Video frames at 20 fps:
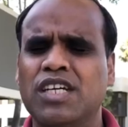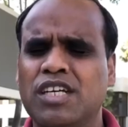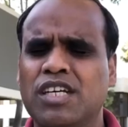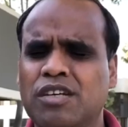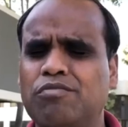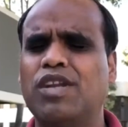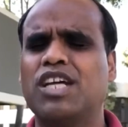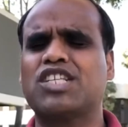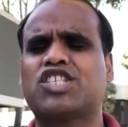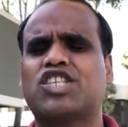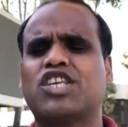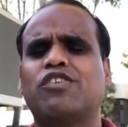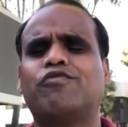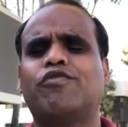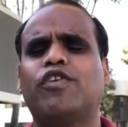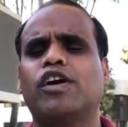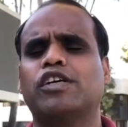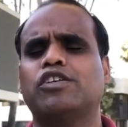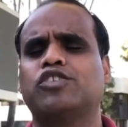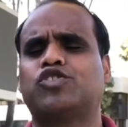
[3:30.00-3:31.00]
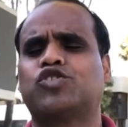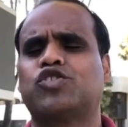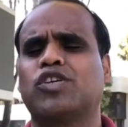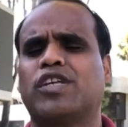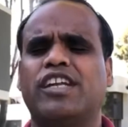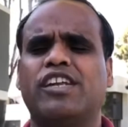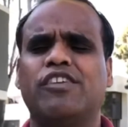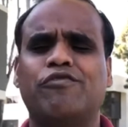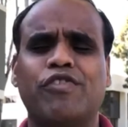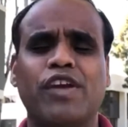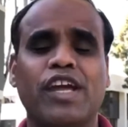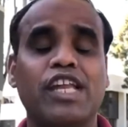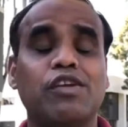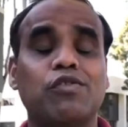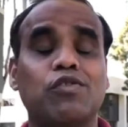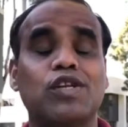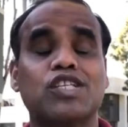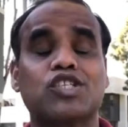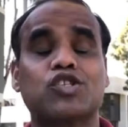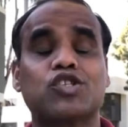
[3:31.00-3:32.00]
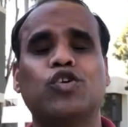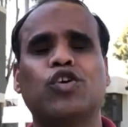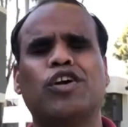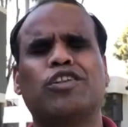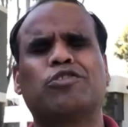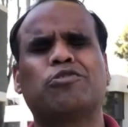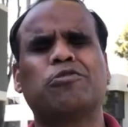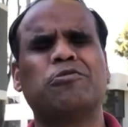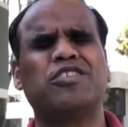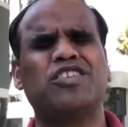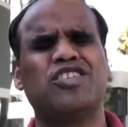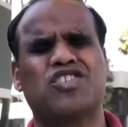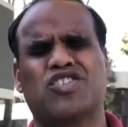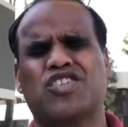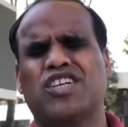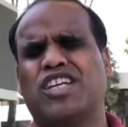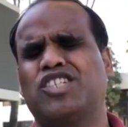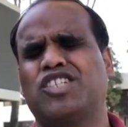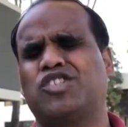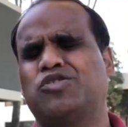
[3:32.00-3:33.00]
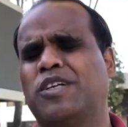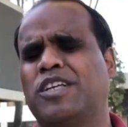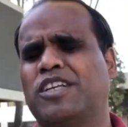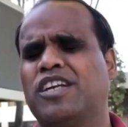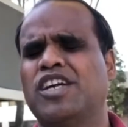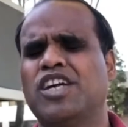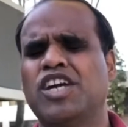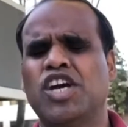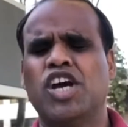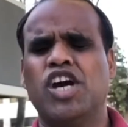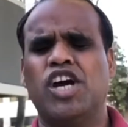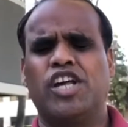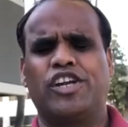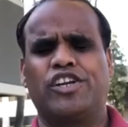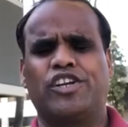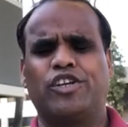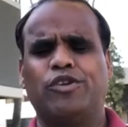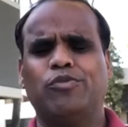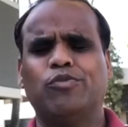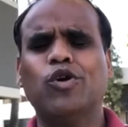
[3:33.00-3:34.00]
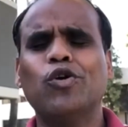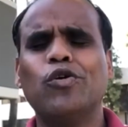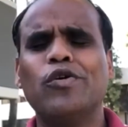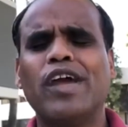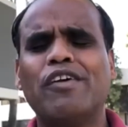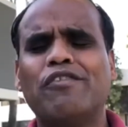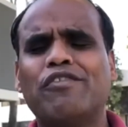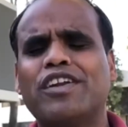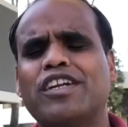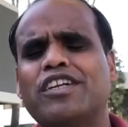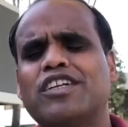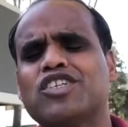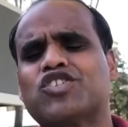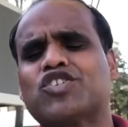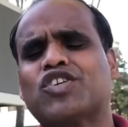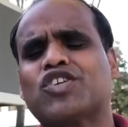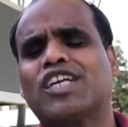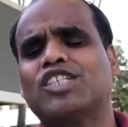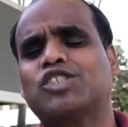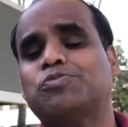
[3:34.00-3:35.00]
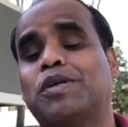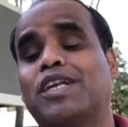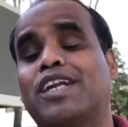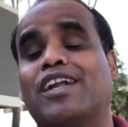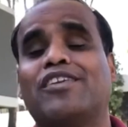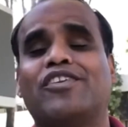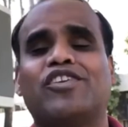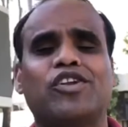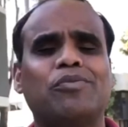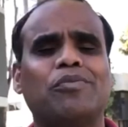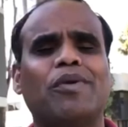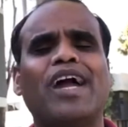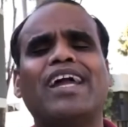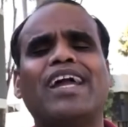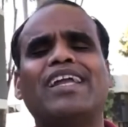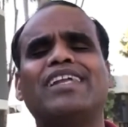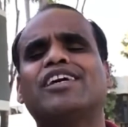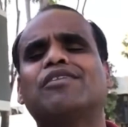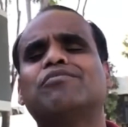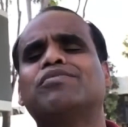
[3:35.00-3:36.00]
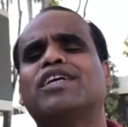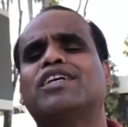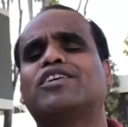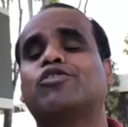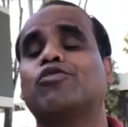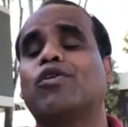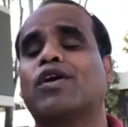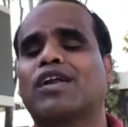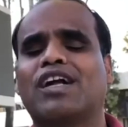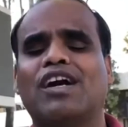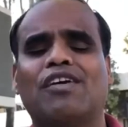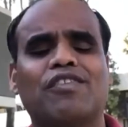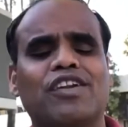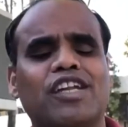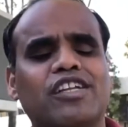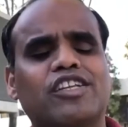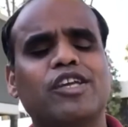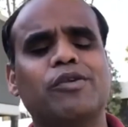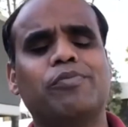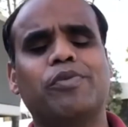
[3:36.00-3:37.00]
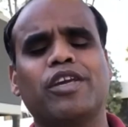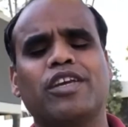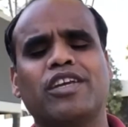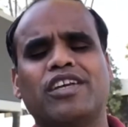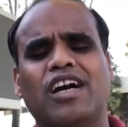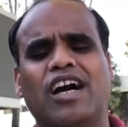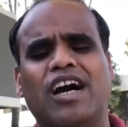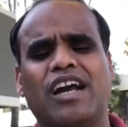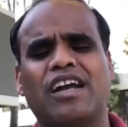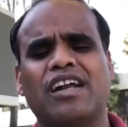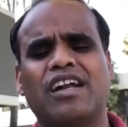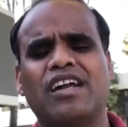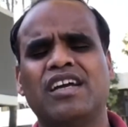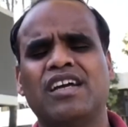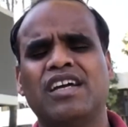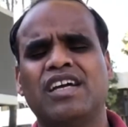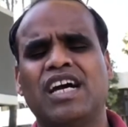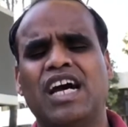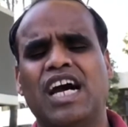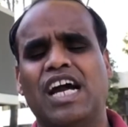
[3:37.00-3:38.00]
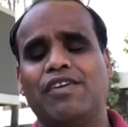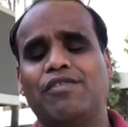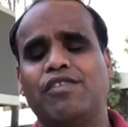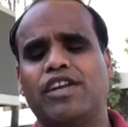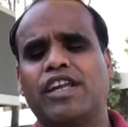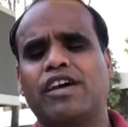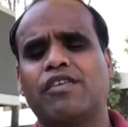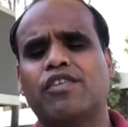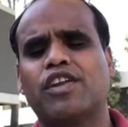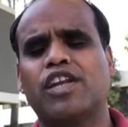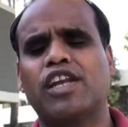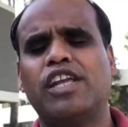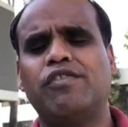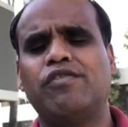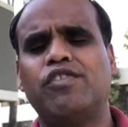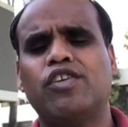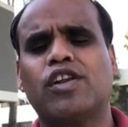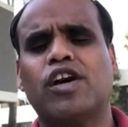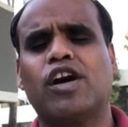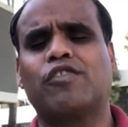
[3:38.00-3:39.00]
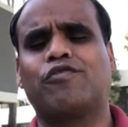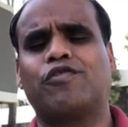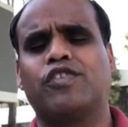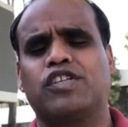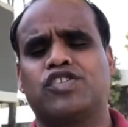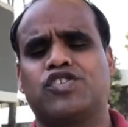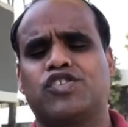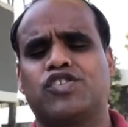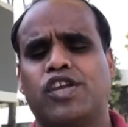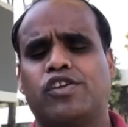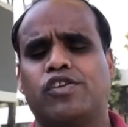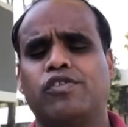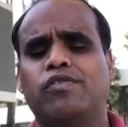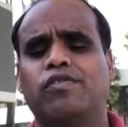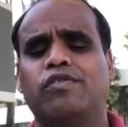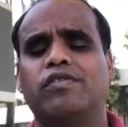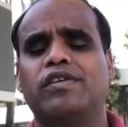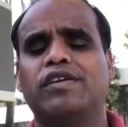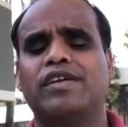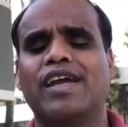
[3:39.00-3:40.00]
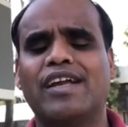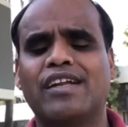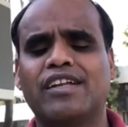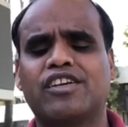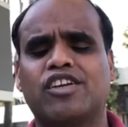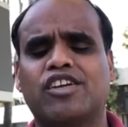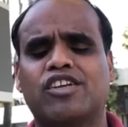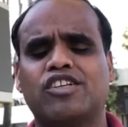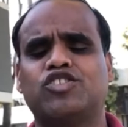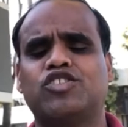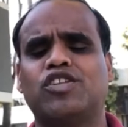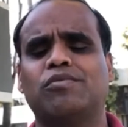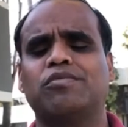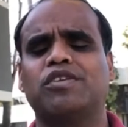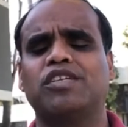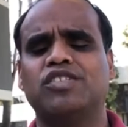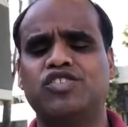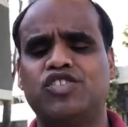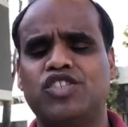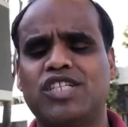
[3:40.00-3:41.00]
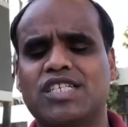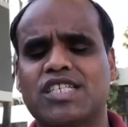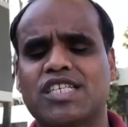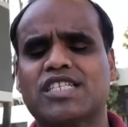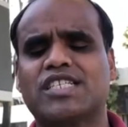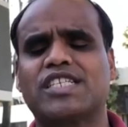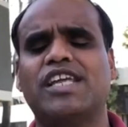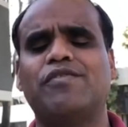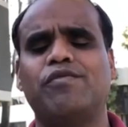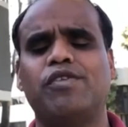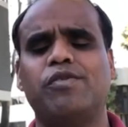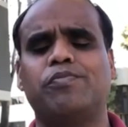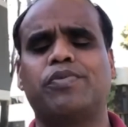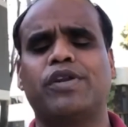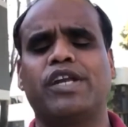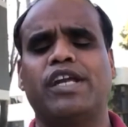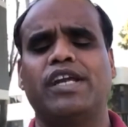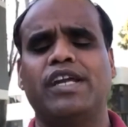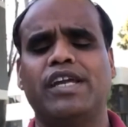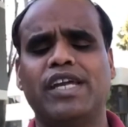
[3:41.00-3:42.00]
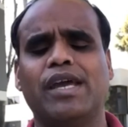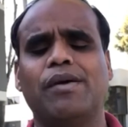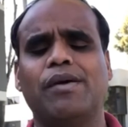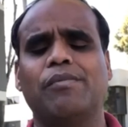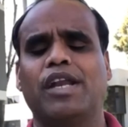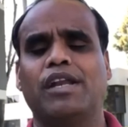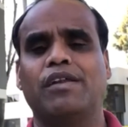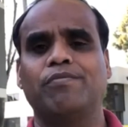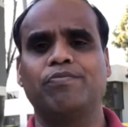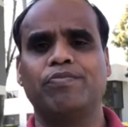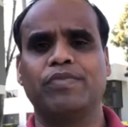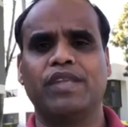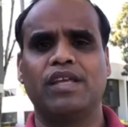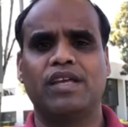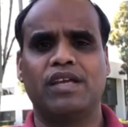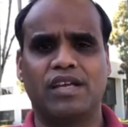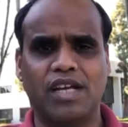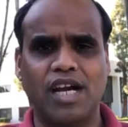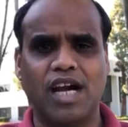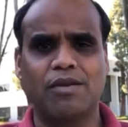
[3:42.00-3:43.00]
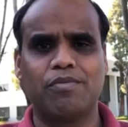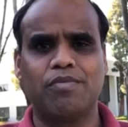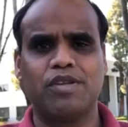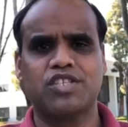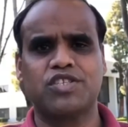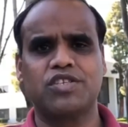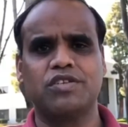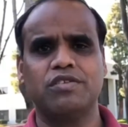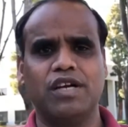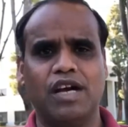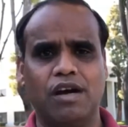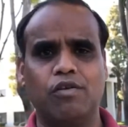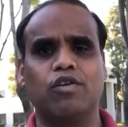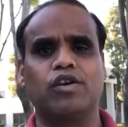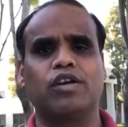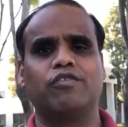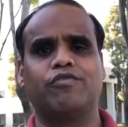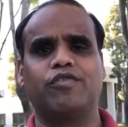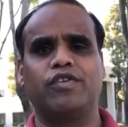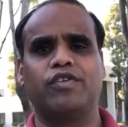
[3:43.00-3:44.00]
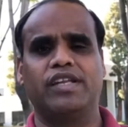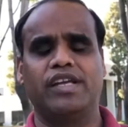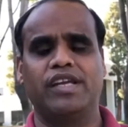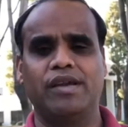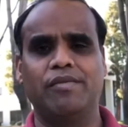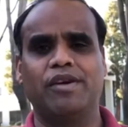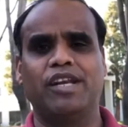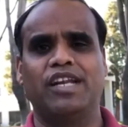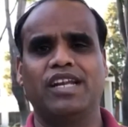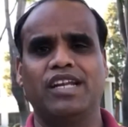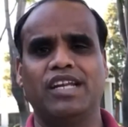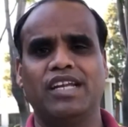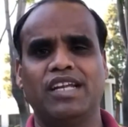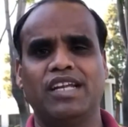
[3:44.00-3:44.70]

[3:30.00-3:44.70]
blessing for your children. If anyone is going through discouragement, remove every discouragement and remind them that you are covenant keeping God. I will never leave you nor forsake you. Encourage them. In Jesus' name we pray. Amen. God bless you. Have a wonderful day. Amen.